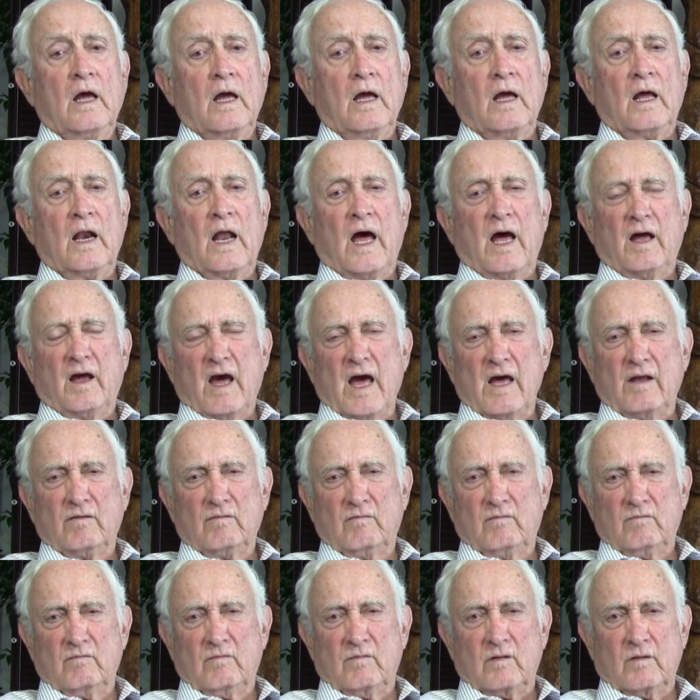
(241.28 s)
And I had
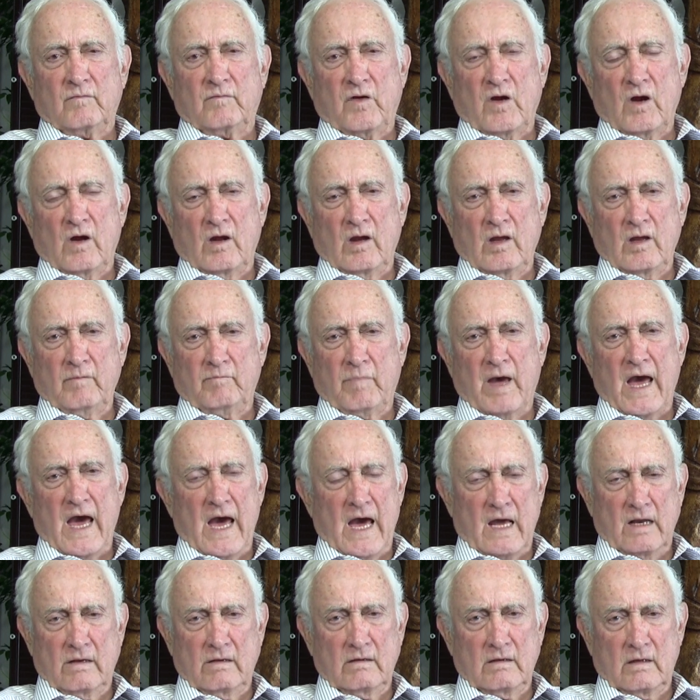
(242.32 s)
very
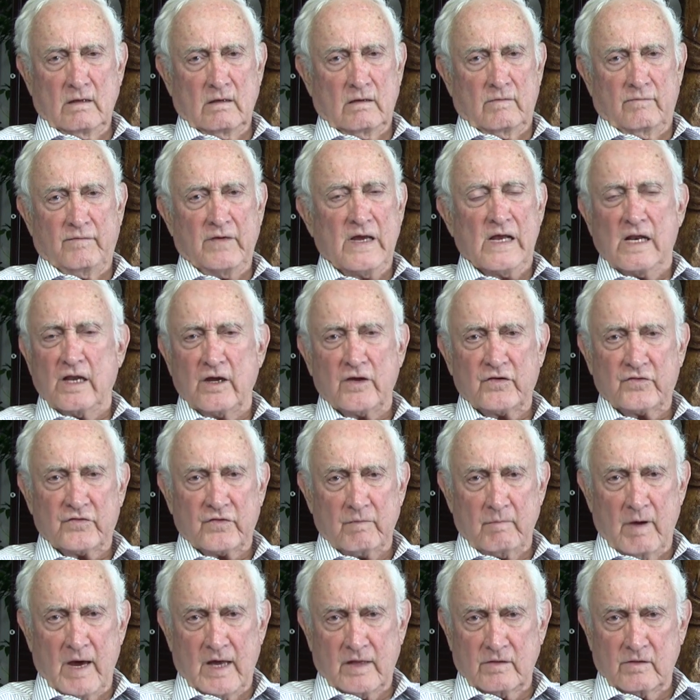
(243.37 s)
bad uh, feelings
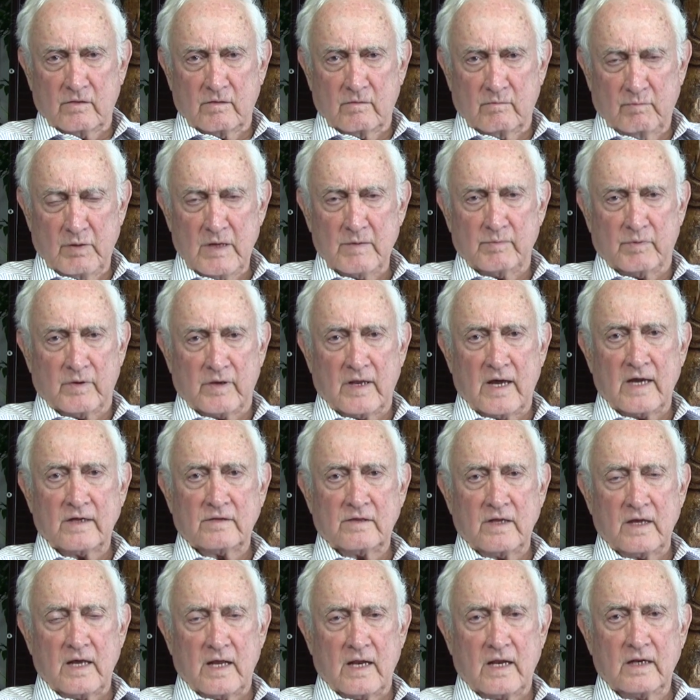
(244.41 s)
about people like
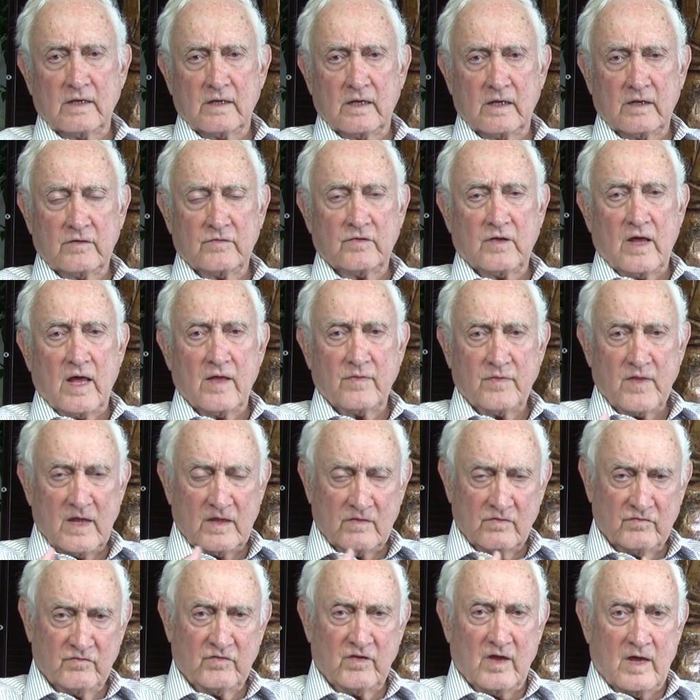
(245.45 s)
that. And it, I think
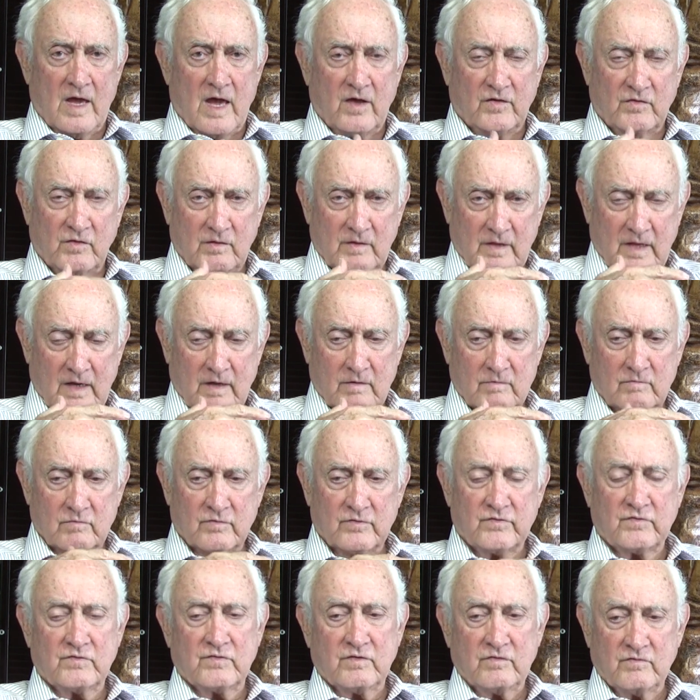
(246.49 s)
I, that
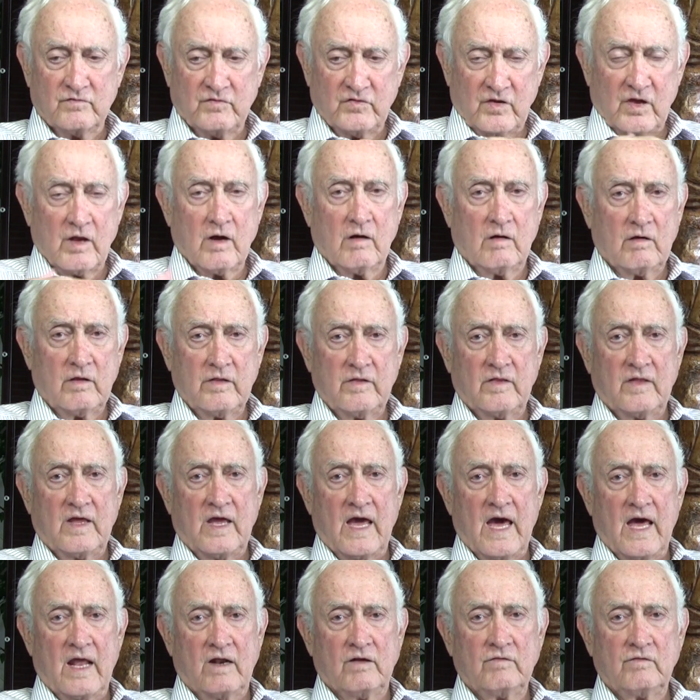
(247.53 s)
was generally the
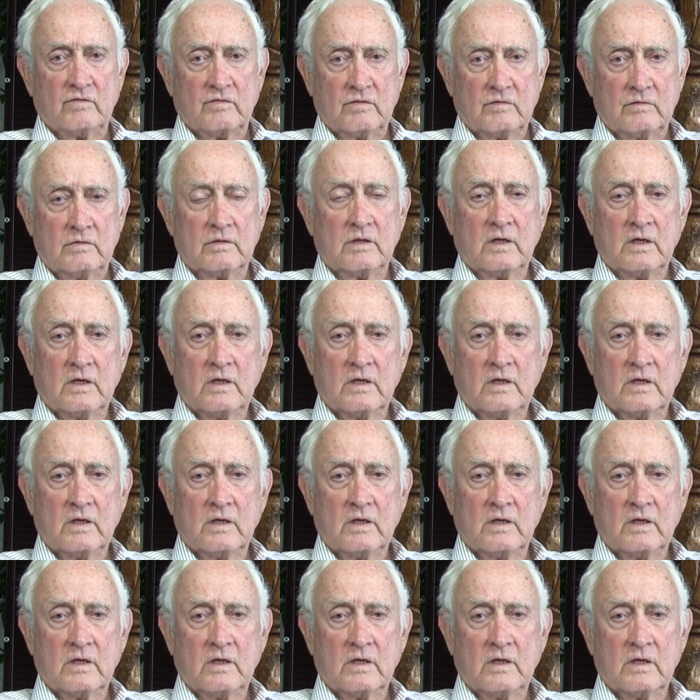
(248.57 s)
attitude.